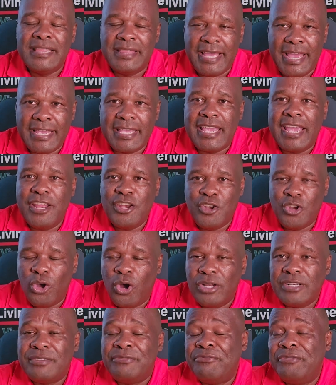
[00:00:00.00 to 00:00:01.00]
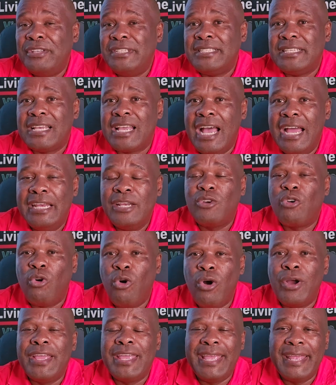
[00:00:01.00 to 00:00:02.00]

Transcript: they cannot physically go